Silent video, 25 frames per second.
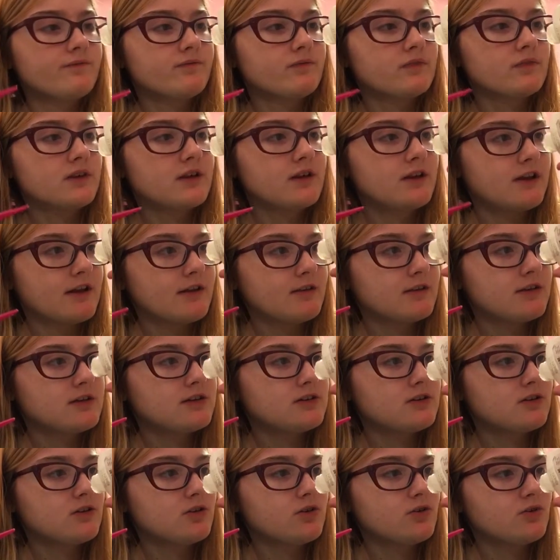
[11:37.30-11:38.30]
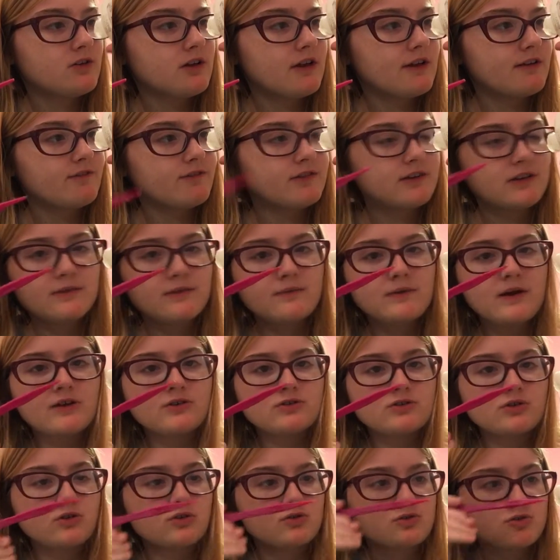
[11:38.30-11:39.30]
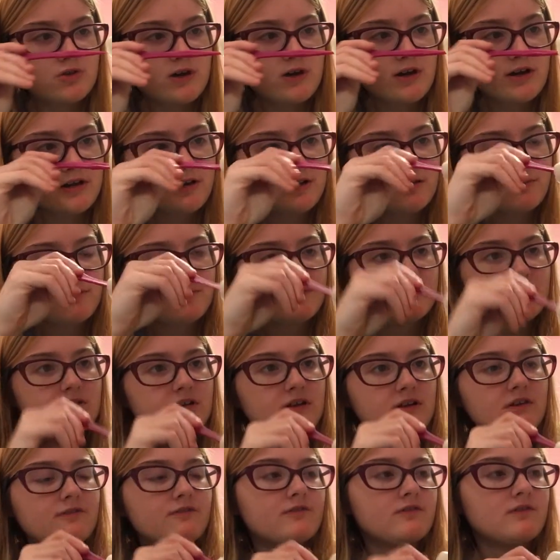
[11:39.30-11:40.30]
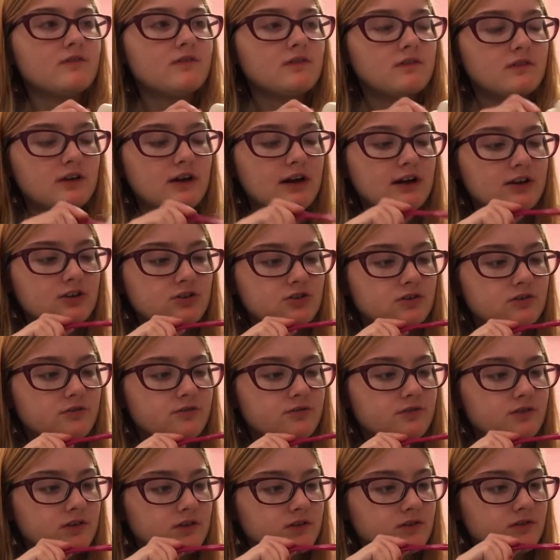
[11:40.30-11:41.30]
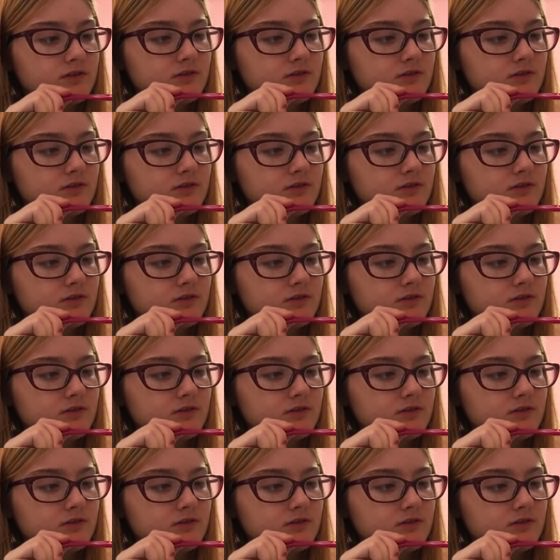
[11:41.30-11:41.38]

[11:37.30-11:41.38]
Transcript: Okay, like this glue like somehow is all dried up. The actual fun.